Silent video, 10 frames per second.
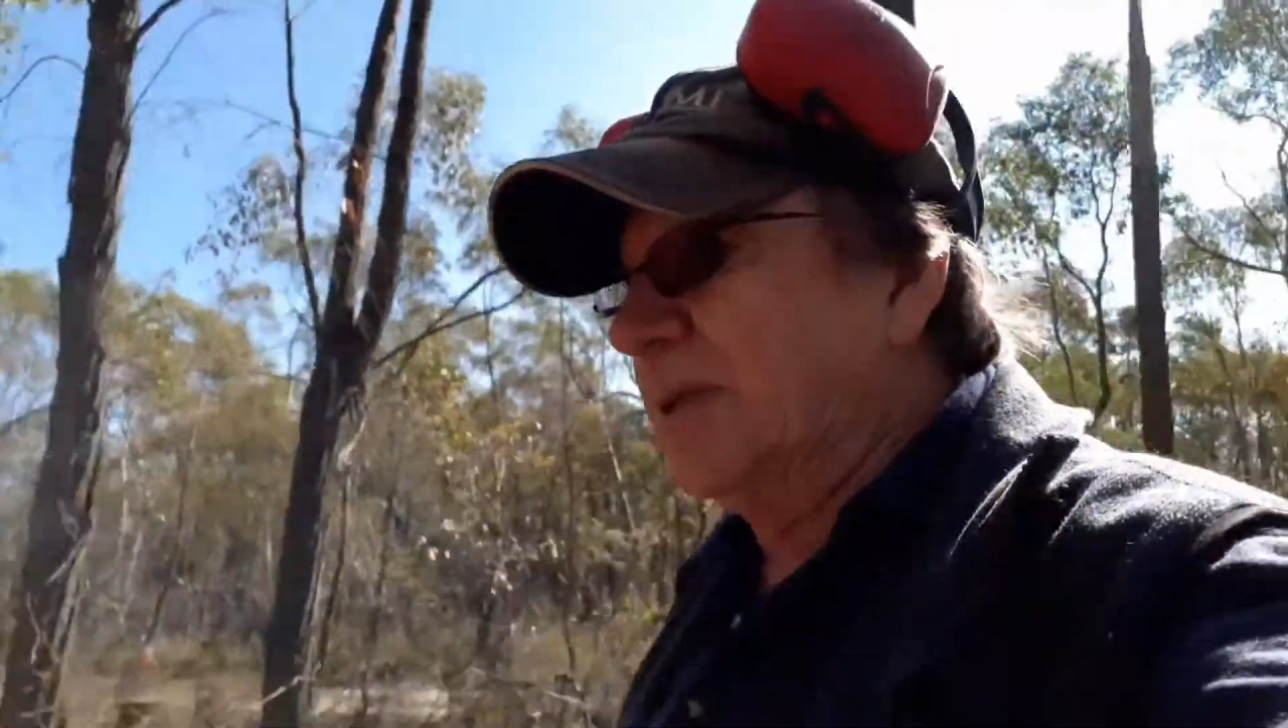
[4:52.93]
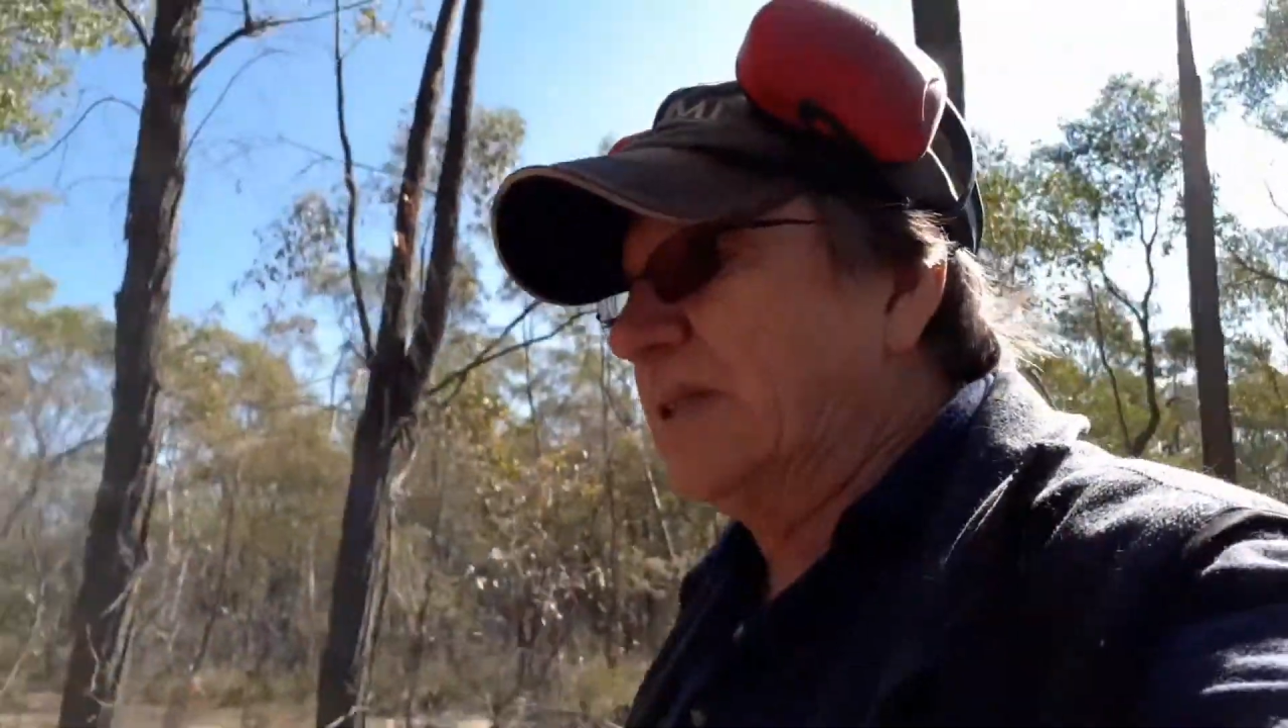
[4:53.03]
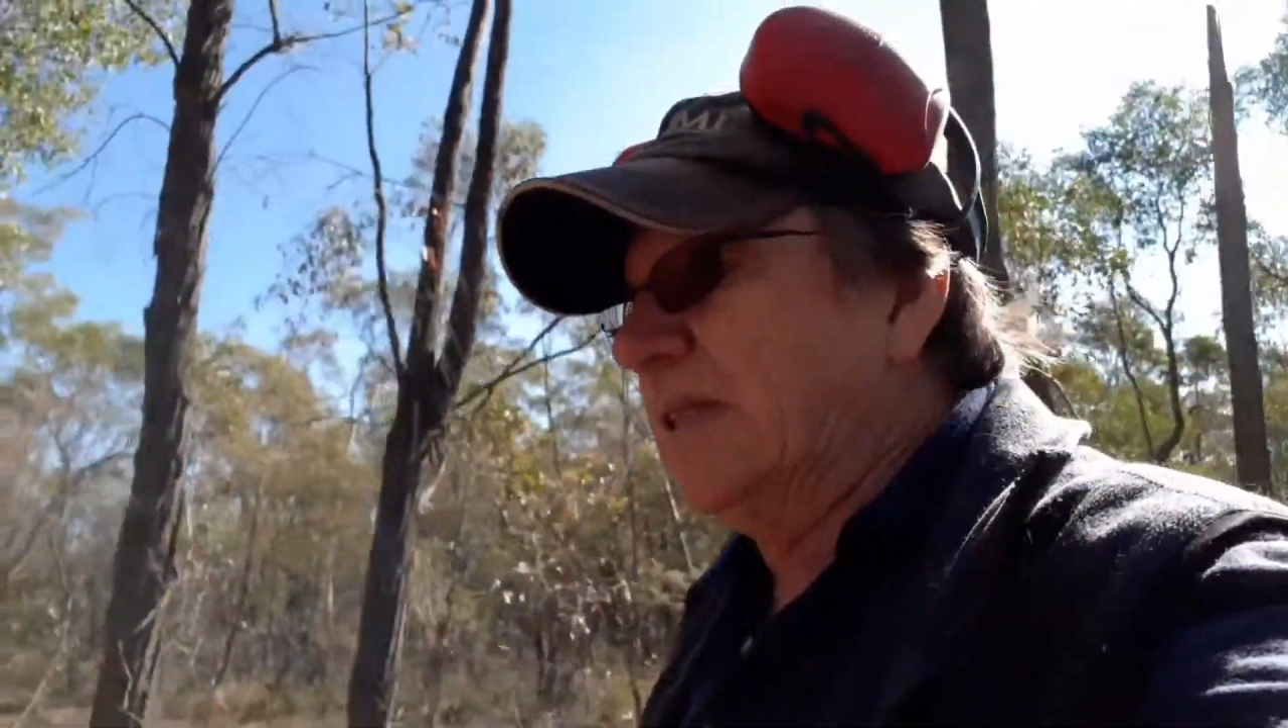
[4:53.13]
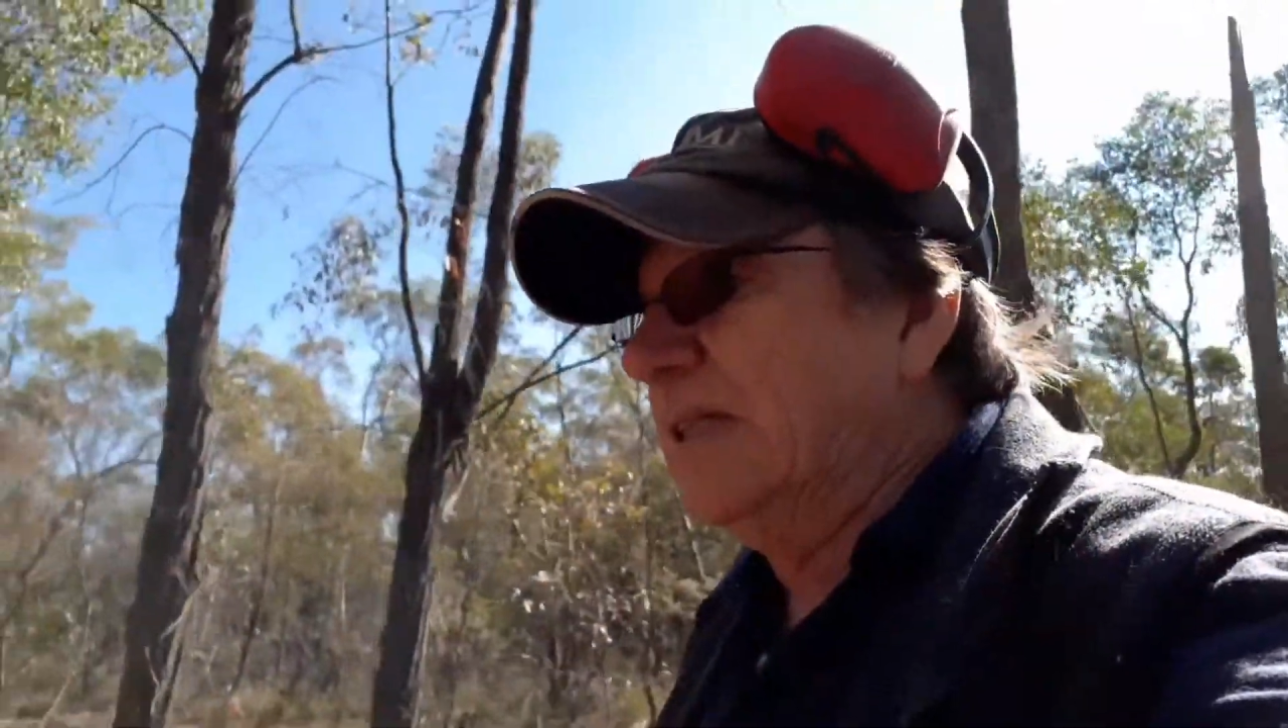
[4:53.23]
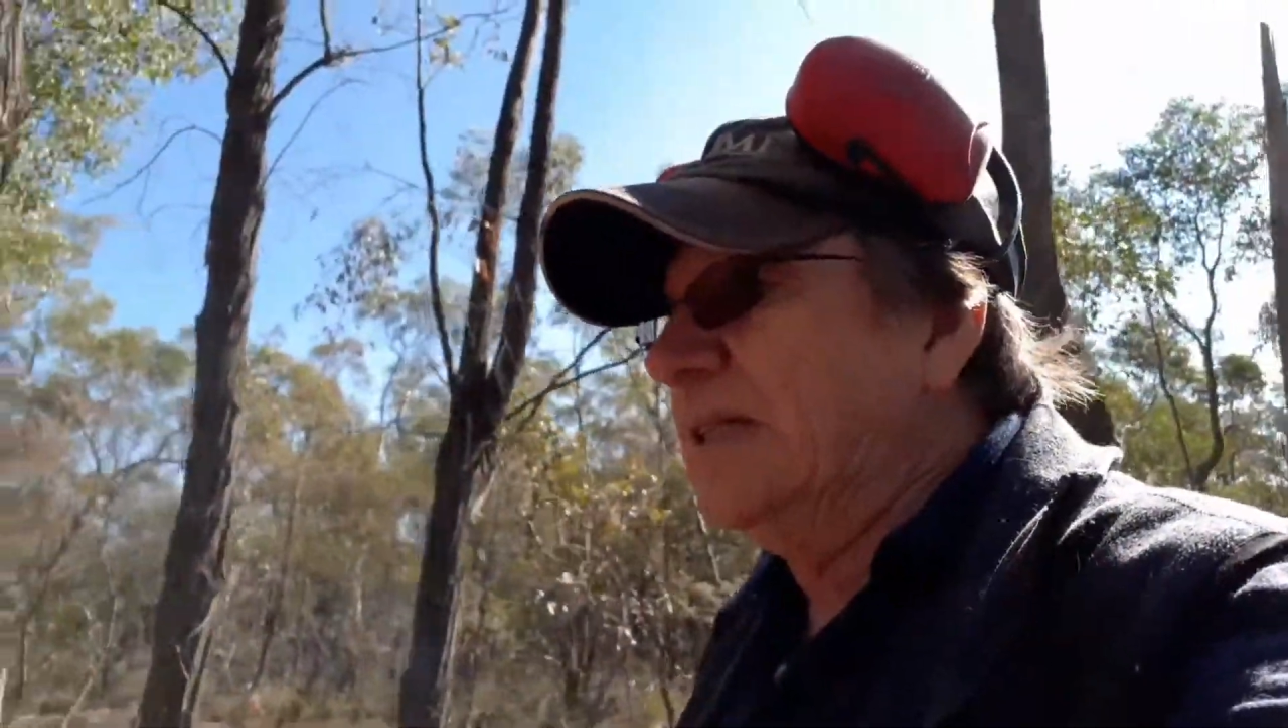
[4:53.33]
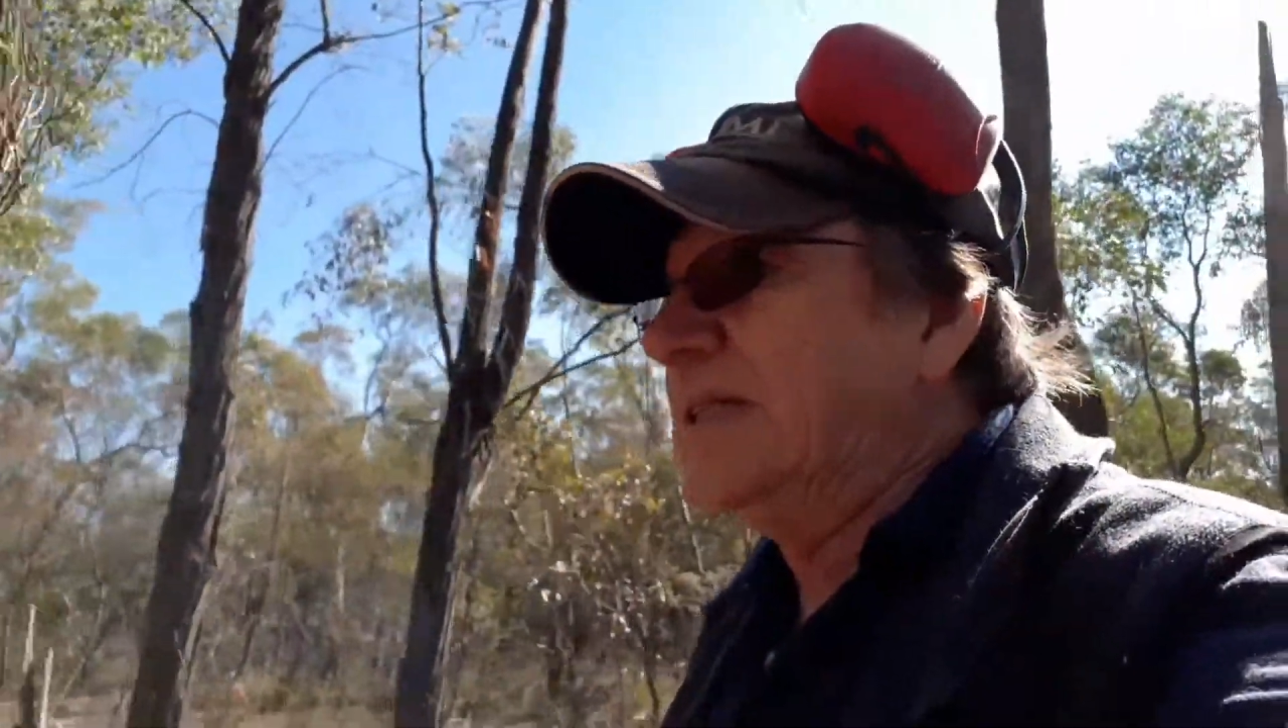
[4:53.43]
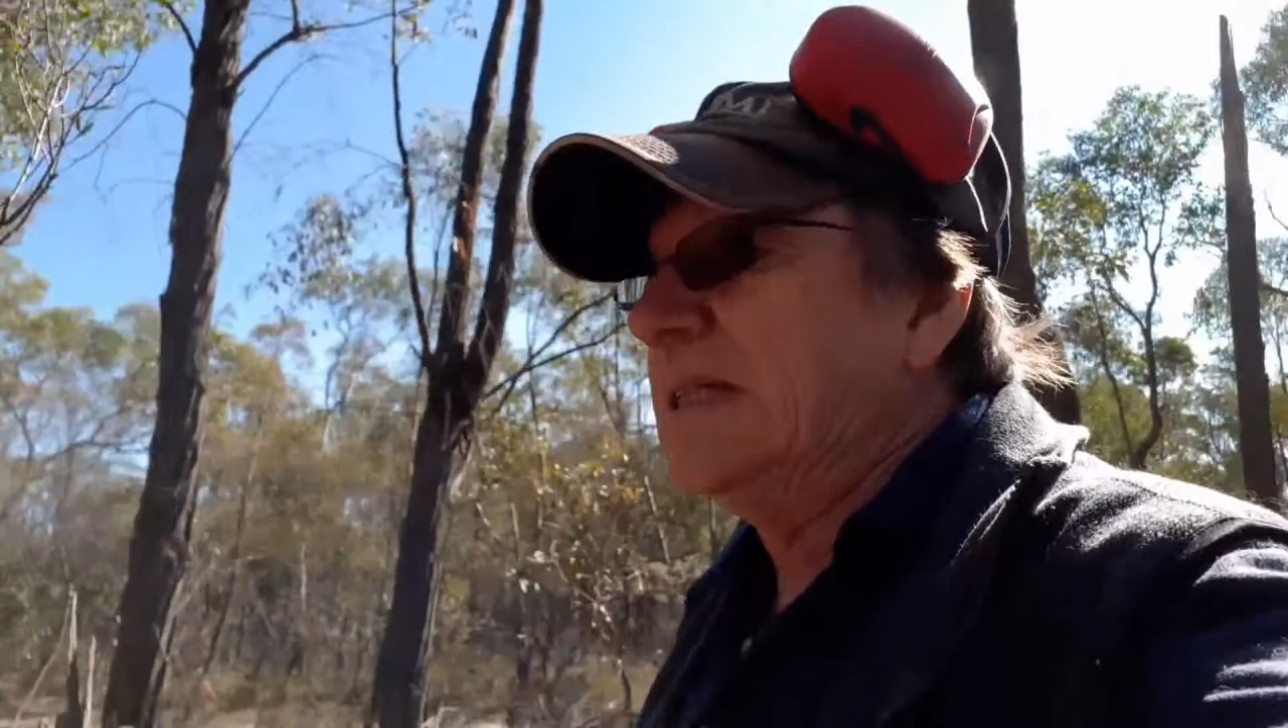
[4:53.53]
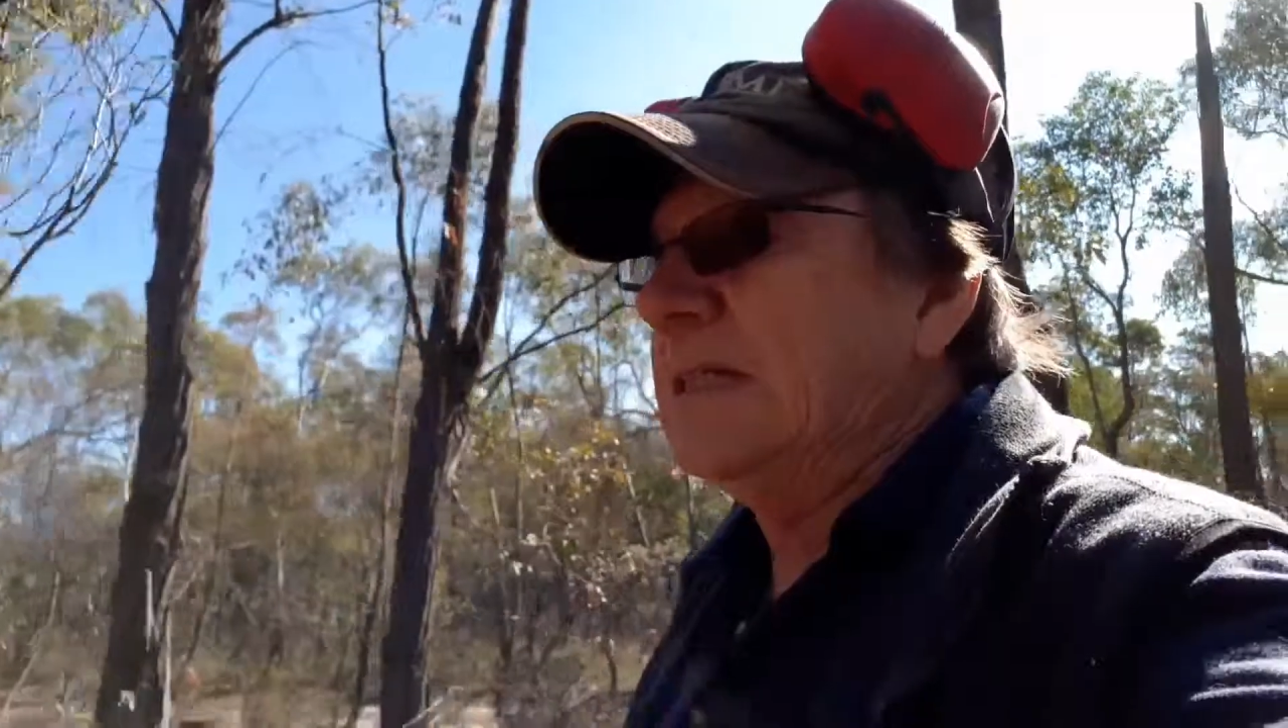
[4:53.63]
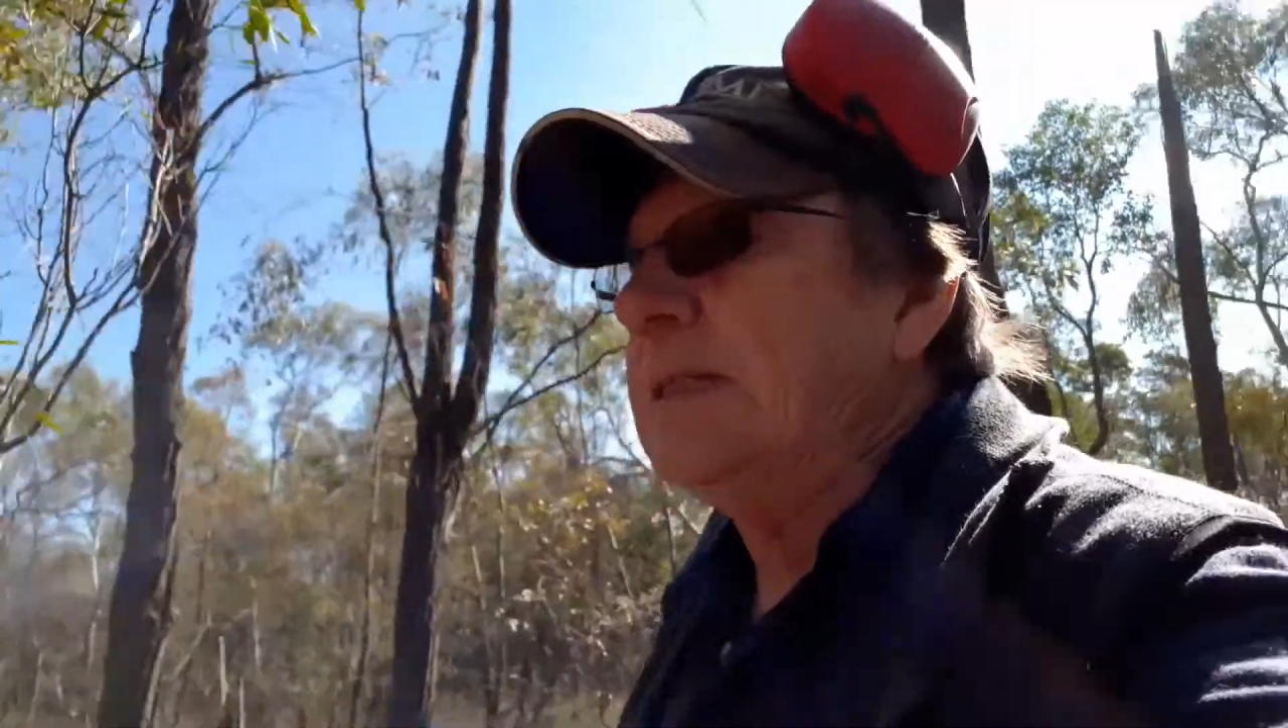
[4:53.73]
as it is.